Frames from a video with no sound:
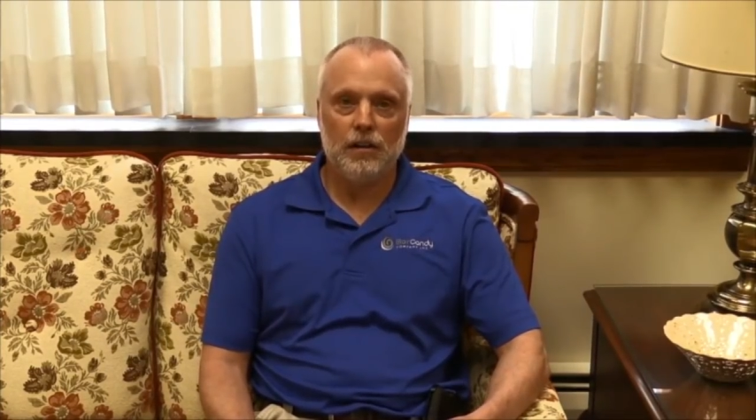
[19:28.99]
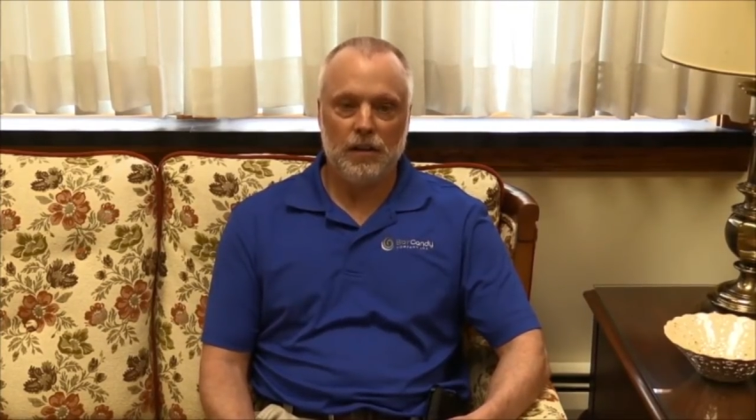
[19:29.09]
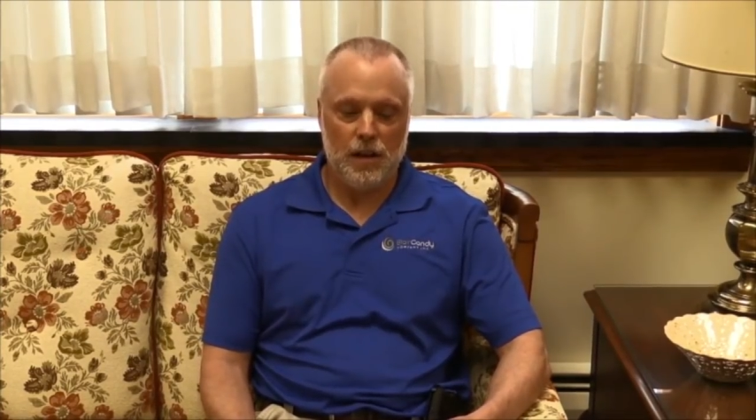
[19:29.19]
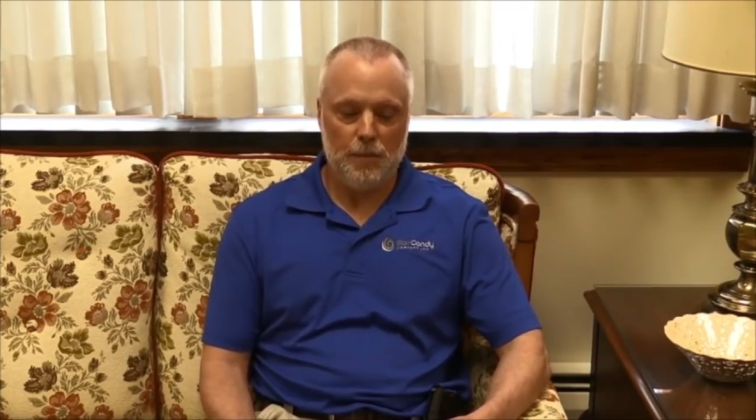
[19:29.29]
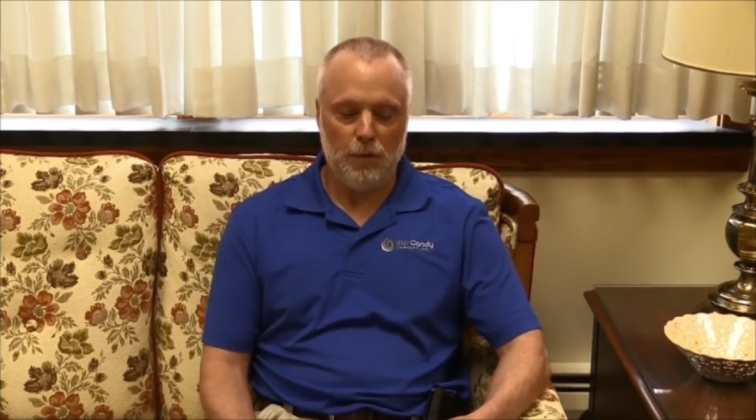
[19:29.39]
in a
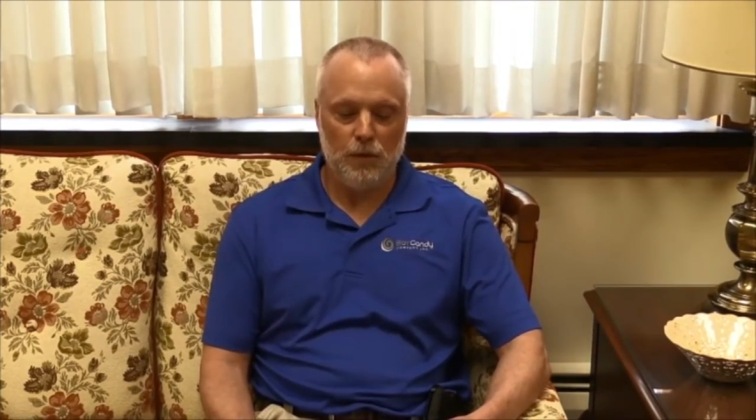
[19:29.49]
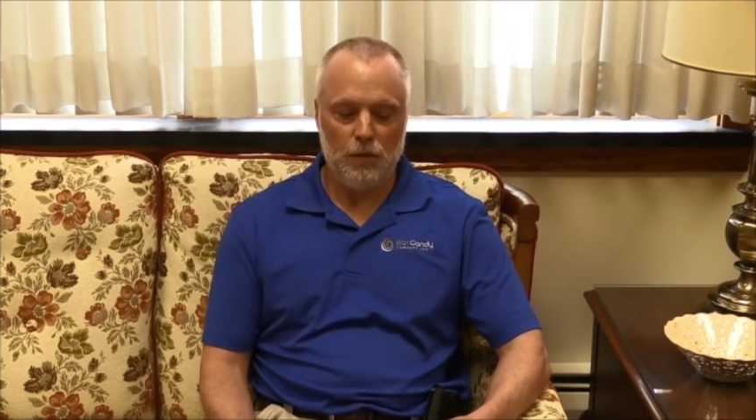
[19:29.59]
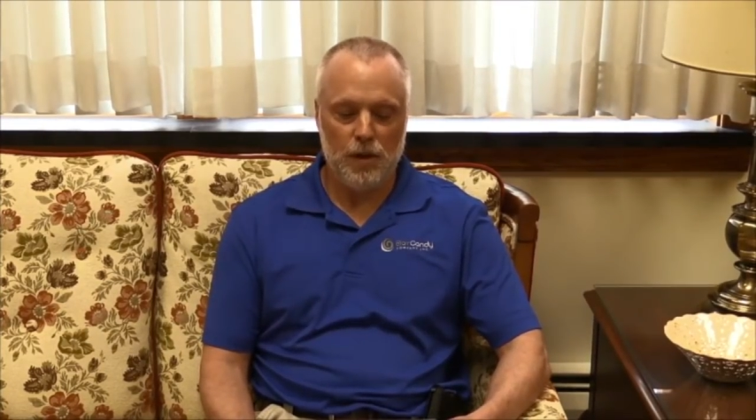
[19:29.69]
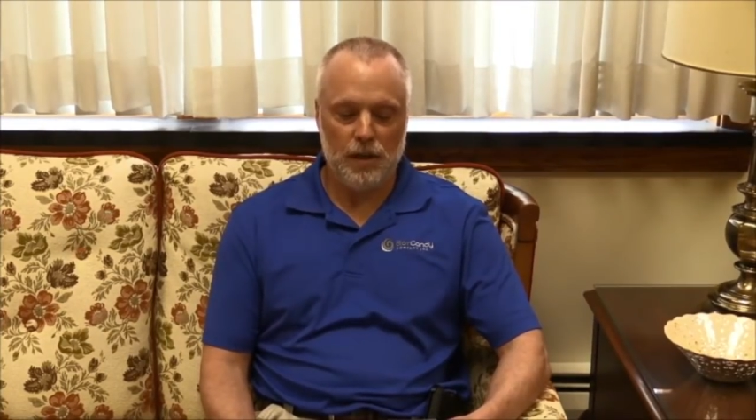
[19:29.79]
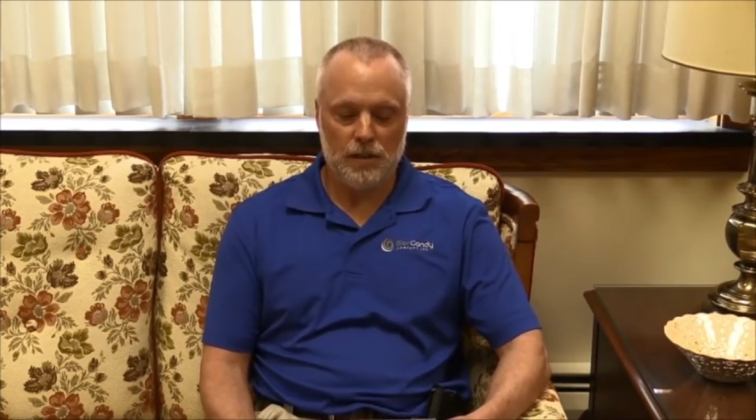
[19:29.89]
couple of
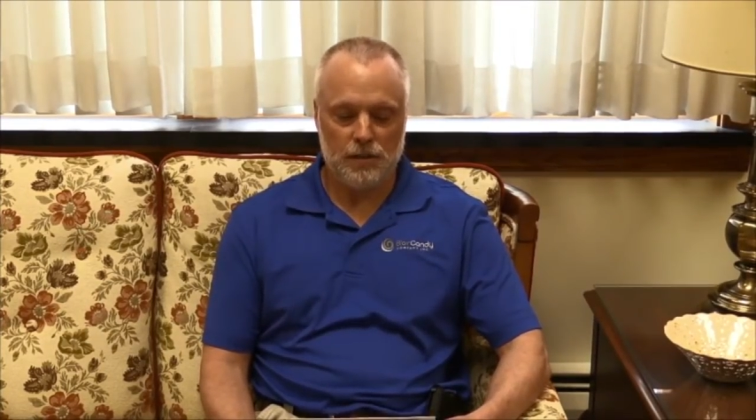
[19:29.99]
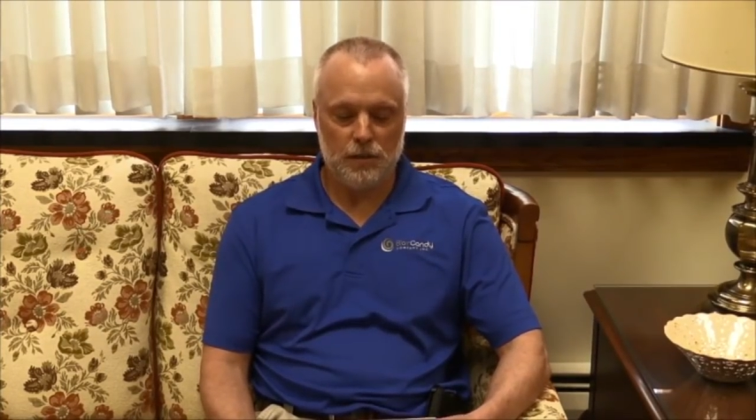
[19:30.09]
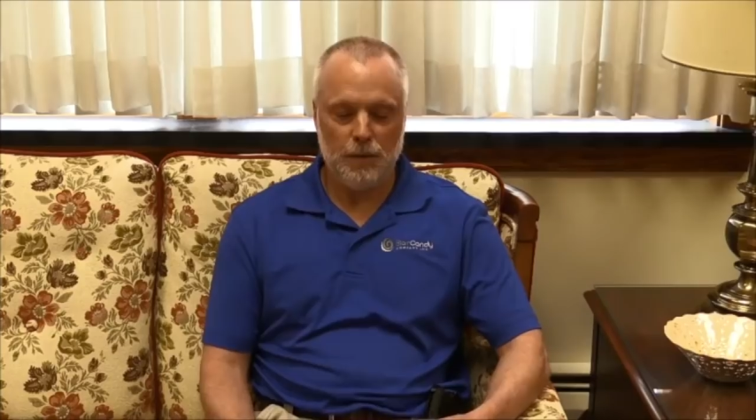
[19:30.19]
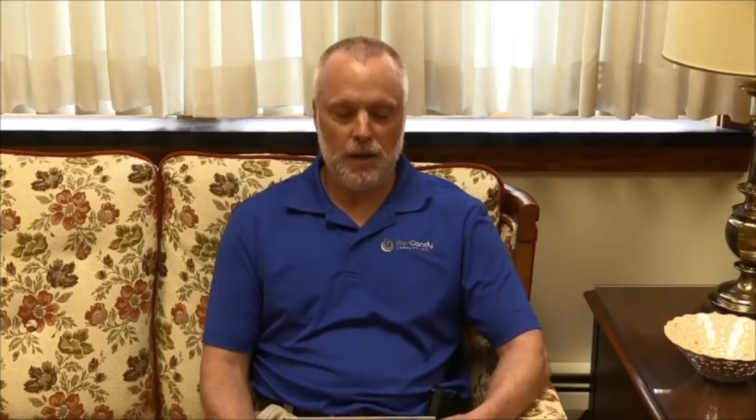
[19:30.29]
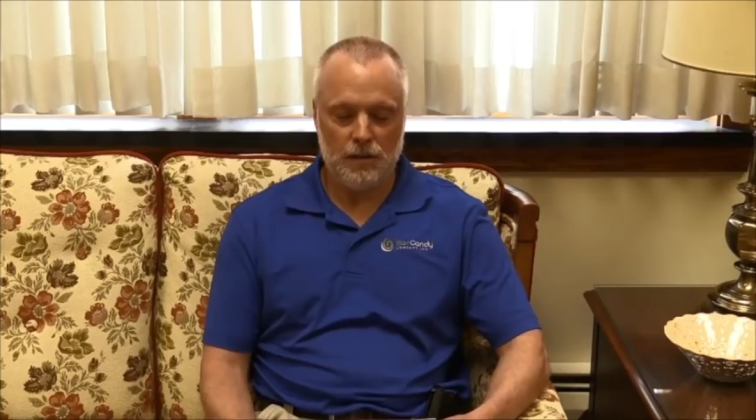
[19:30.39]
weeks
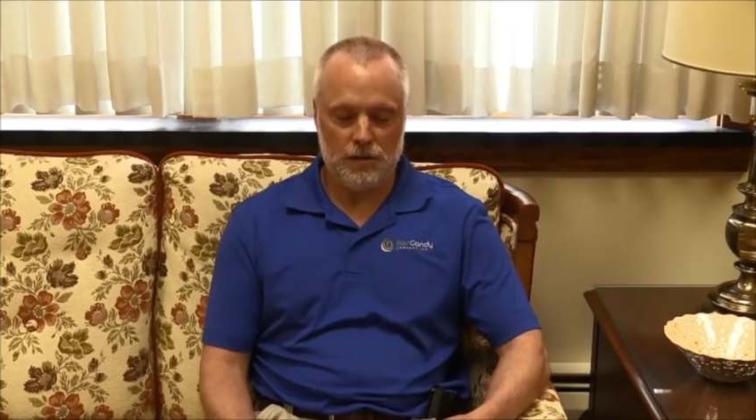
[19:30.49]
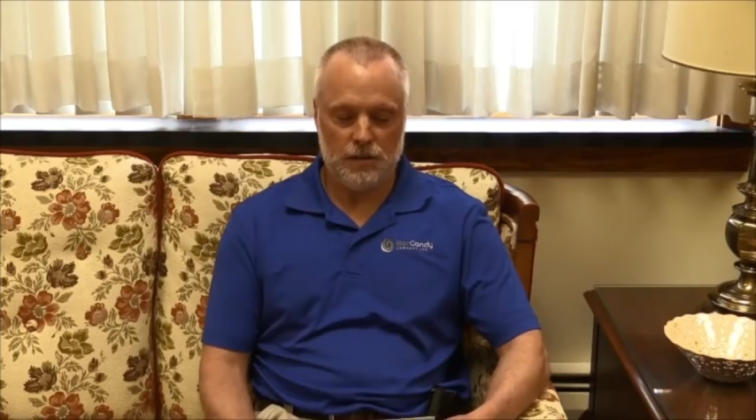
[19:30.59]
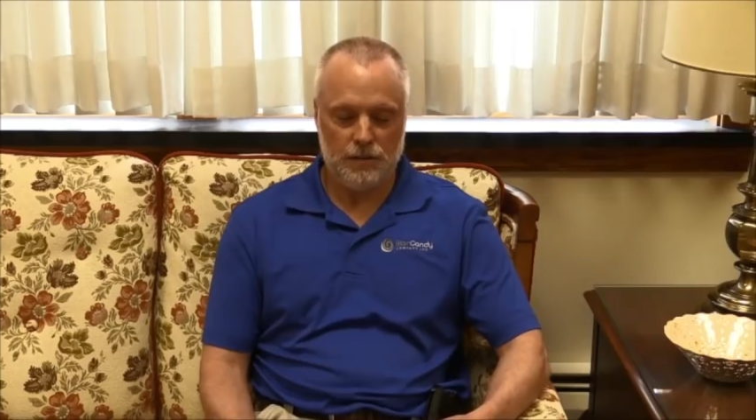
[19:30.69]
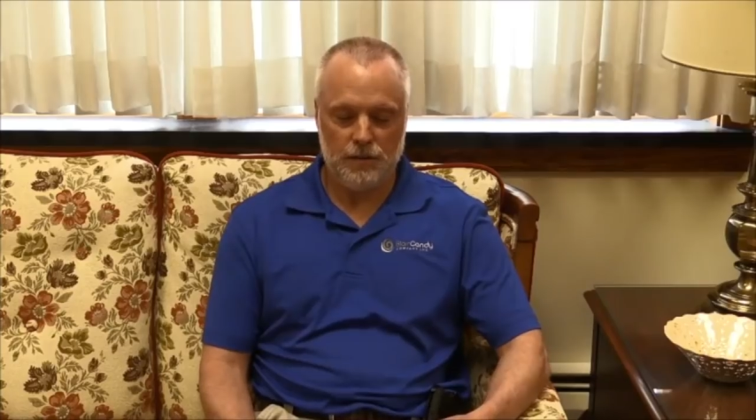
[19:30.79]
or months.